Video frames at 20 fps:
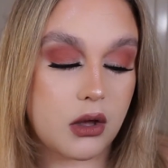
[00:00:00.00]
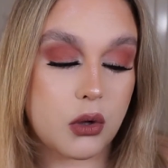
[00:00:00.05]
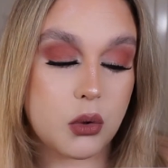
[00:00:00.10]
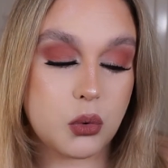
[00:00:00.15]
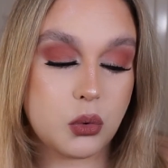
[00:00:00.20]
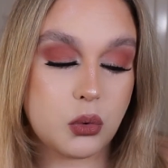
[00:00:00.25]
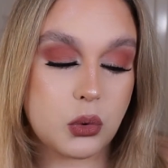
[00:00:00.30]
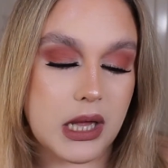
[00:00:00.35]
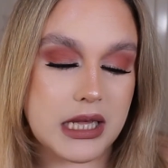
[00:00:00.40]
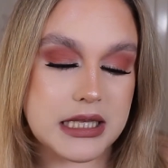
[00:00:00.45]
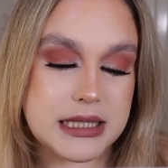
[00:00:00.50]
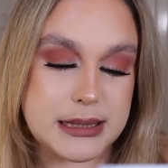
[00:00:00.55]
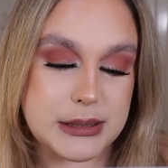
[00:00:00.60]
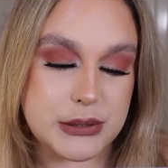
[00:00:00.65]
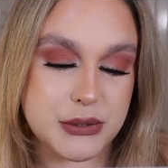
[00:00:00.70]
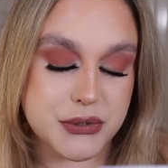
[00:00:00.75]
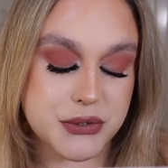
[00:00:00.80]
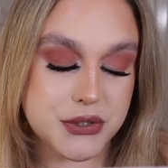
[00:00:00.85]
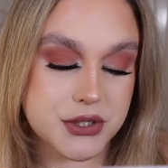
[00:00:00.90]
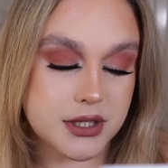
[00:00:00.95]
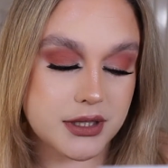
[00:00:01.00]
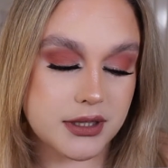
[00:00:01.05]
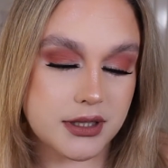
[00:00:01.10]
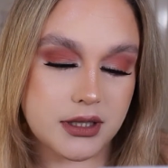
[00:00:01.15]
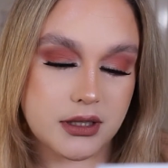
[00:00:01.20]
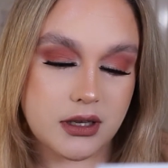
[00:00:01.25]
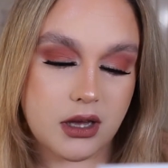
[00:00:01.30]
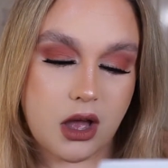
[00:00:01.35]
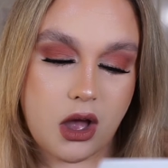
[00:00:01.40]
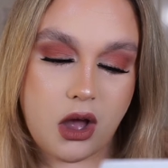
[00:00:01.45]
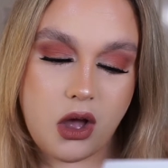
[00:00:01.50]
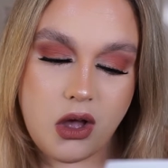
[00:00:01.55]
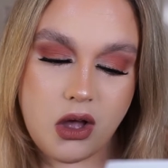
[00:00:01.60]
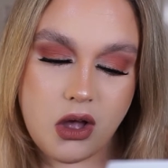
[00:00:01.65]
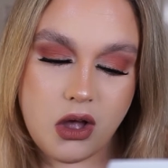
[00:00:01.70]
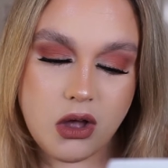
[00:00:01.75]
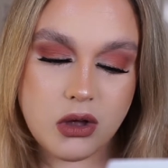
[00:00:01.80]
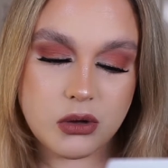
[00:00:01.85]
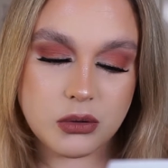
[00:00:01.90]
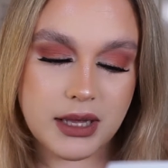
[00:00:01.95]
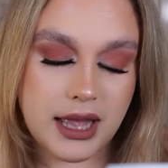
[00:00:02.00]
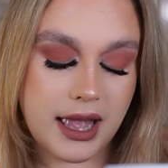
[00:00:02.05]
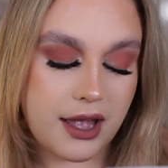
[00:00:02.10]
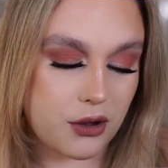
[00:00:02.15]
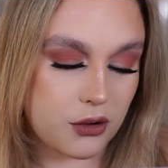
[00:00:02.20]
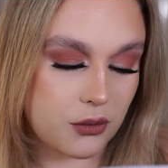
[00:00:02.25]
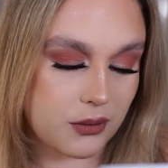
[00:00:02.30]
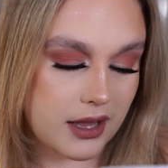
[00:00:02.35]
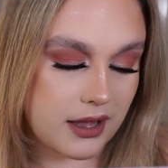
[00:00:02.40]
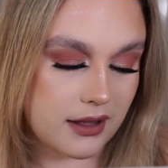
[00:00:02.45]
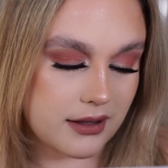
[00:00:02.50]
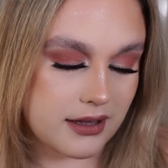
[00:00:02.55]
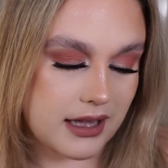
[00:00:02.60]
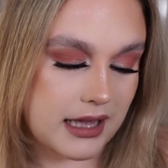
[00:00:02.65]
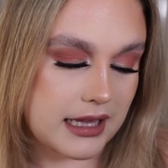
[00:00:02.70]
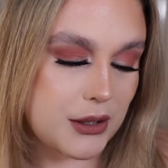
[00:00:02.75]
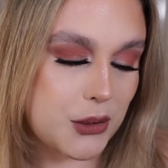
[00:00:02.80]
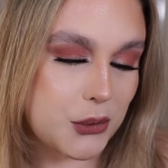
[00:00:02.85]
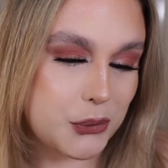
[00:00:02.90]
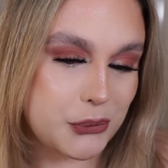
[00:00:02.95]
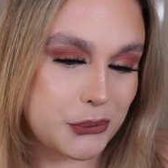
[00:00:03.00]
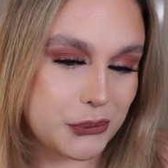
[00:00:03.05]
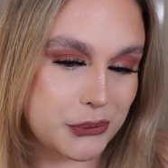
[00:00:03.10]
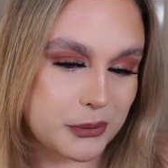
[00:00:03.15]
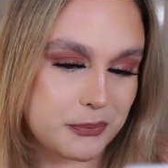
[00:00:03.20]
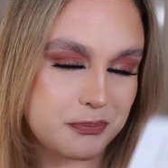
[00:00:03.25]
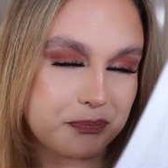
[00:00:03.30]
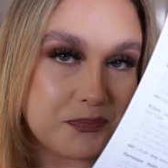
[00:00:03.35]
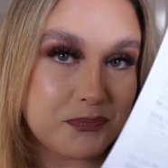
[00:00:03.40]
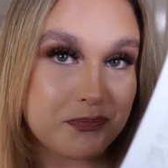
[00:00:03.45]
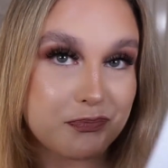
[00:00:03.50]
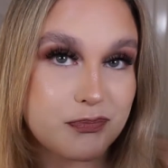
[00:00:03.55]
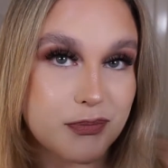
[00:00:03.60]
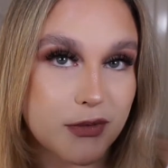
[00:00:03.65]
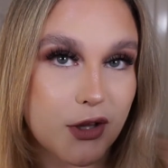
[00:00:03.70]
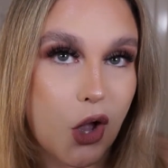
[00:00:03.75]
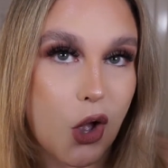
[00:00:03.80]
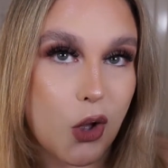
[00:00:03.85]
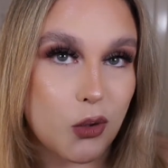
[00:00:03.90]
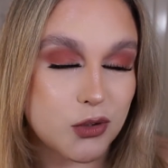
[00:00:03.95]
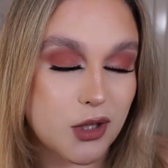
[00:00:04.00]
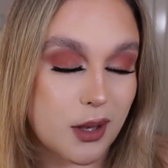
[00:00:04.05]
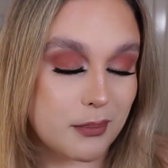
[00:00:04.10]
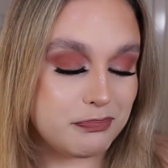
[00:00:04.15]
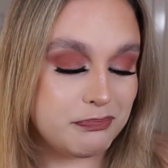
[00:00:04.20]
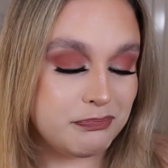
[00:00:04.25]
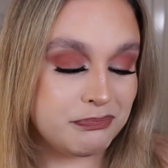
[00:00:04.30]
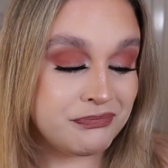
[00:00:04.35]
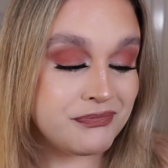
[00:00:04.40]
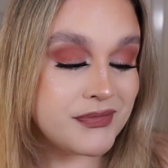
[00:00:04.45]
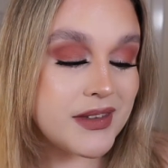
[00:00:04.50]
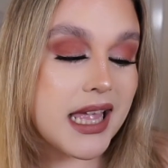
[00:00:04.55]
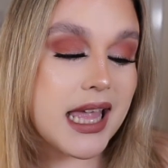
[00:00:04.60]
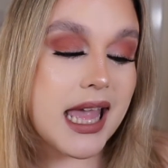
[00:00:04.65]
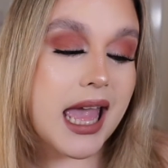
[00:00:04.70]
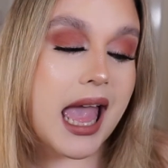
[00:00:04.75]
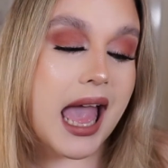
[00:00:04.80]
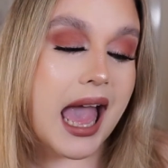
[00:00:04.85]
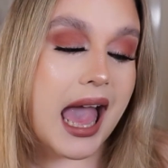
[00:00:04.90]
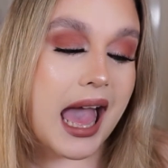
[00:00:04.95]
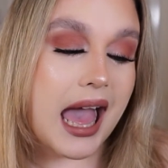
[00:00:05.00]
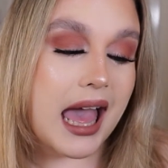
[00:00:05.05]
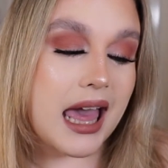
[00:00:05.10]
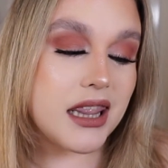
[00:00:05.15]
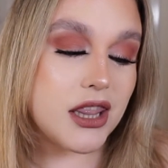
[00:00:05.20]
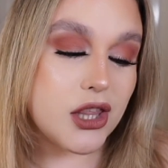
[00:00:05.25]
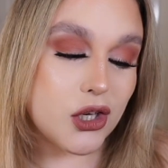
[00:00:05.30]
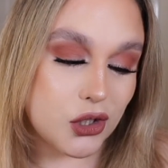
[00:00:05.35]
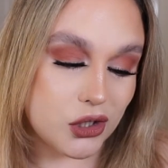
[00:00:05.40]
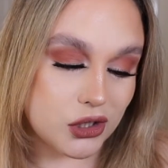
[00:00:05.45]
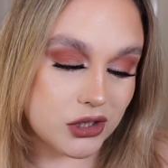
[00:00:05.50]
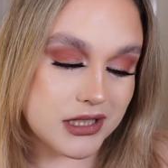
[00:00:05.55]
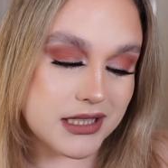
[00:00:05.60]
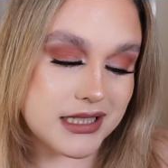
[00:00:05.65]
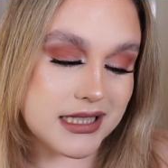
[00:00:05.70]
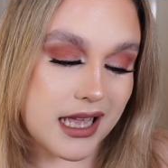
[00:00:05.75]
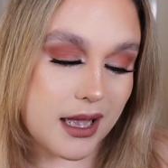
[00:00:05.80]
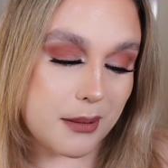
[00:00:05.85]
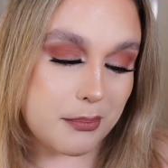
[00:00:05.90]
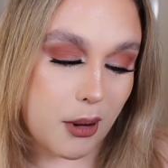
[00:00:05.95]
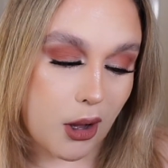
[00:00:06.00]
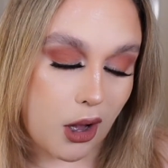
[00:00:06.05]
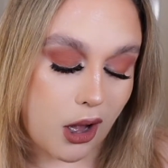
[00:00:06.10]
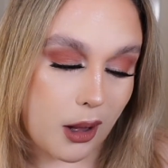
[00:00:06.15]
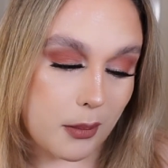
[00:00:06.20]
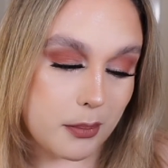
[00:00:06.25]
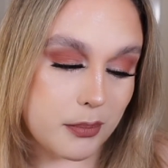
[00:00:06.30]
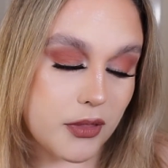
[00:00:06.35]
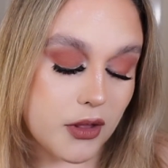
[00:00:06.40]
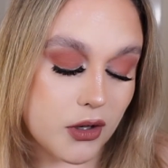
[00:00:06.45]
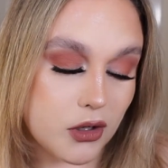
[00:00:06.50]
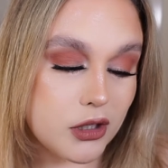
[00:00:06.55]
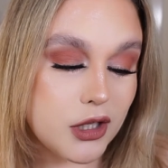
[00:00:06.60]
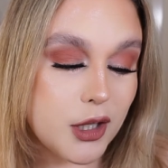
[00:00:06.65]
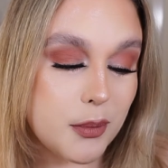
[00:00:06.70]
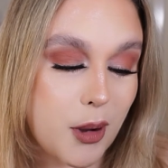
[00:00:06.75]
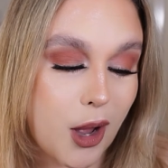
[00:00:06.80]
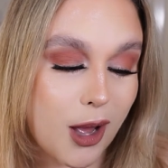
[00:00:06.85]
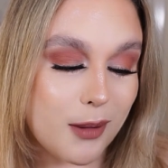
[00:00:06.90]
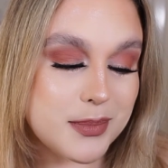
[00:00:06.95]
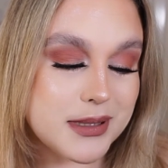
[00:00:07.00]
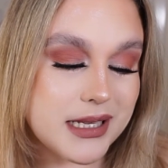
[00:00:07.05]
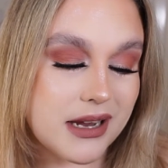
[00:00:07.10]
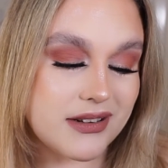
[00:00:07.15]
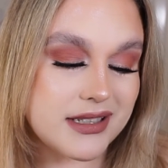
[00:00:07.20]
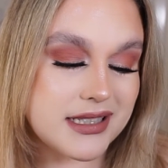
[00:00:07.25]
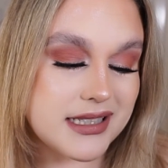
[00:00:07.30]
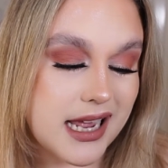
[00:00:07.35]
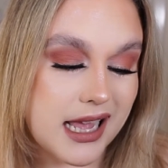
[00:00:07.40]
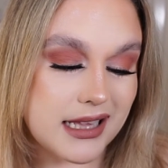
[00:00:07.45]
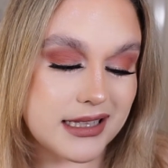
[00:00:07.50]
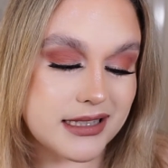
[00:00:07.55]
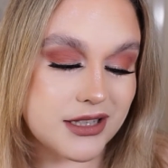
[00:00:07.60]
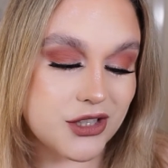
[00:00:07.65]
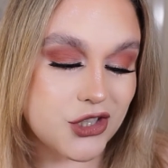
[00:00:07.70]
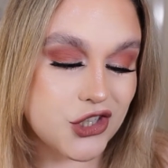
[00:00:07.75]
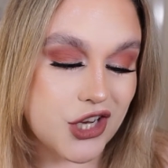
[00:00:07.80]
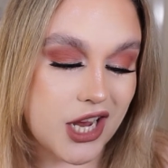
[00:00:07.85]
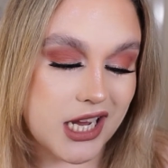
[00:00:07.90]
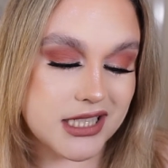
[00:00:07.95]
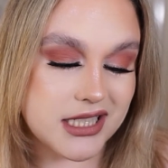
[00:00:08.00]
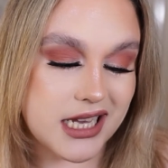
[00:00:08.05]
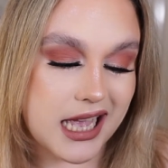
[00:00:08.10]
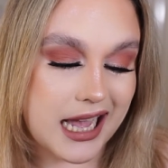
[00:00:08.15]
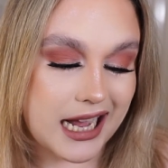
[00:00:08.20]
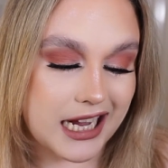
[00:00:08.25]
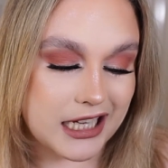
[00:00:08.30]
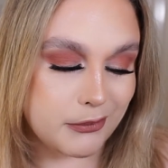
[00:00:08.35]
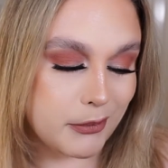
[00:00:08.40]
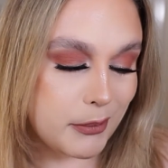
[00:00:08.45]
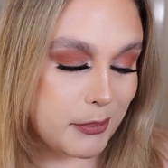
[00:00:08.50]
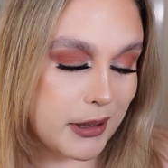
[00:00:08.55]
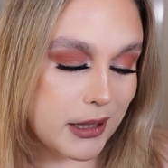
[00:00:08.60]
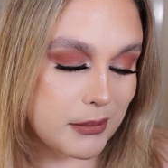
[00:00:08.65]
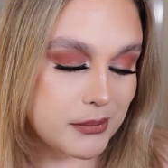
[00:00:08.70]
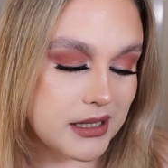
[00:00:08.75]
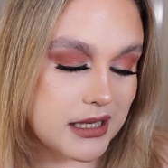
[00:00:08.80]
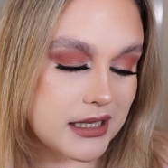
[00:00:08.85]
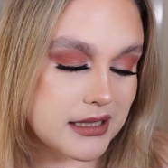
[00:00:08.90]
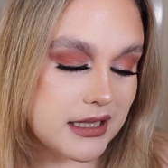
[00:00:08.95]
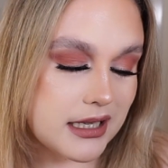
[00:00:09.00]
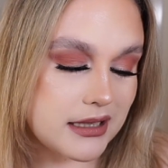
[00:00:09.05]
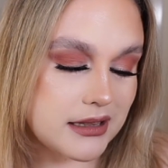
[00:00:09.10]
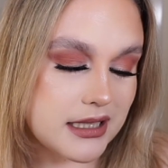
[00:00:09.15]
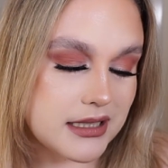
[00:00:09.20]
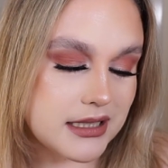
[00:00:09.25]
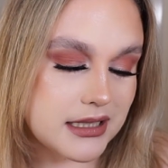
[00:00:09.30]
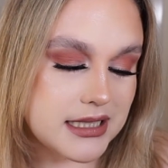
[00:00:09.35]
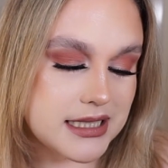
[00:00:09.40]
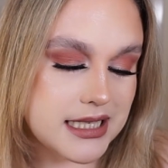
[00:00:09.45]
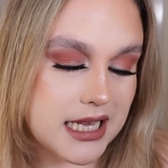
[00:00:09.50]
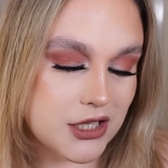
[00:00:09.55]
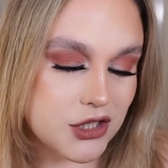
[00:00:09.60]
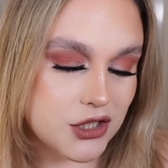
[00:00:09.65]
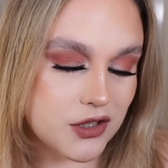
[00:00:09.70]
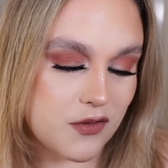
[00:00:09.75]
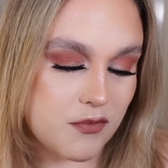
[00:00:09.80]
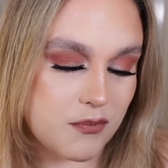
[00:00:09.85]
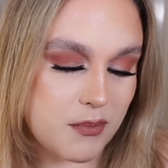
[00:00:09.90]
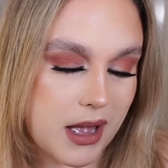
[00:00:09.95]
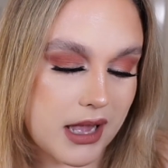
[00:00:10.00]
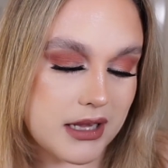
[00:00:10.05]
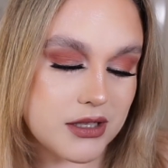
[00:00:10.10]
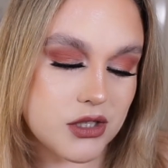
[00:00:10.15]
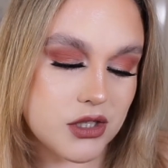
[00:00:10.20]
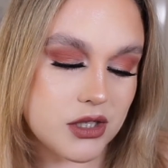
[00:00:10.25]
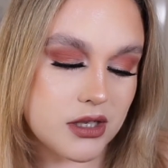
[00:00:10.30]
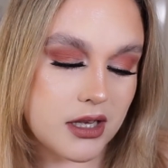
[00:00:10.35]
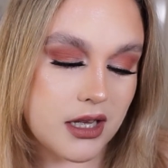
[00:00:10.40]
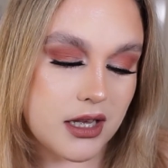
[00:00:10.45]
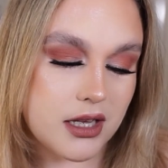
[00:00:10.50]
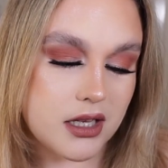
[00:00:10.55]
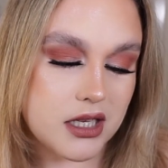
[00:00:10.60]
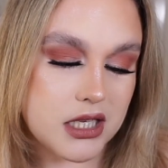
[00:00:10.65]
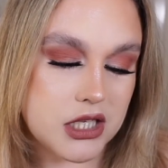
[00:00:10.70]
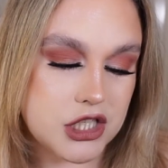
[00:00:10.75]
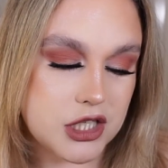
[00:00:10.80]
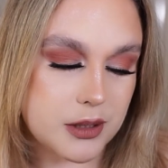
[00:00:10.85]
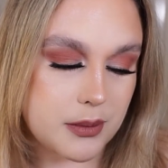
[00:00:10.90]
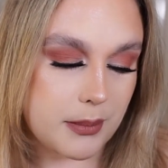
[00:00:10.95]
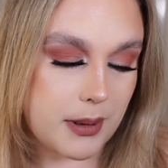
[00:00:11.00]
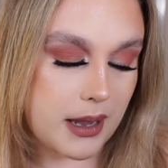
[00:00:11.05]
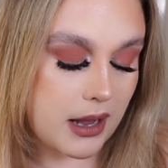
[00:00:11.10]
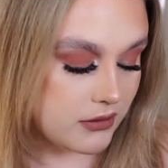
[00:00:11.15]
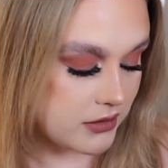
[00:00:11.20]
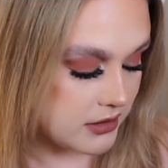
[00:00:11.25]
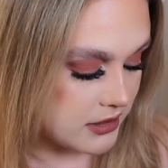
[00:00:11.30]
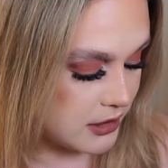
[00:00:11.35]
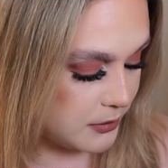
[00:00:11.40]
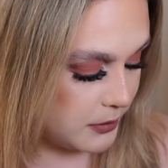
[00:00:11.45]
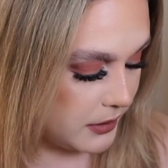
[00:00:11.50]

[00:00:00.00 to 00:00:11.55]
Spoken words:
Ooh, that's good. Oh yeah, okay. Ooh, hold on. The colours pop. The colour pops are intense, the shades are highly pigmented, and there's a selection of matte and shimmer powders to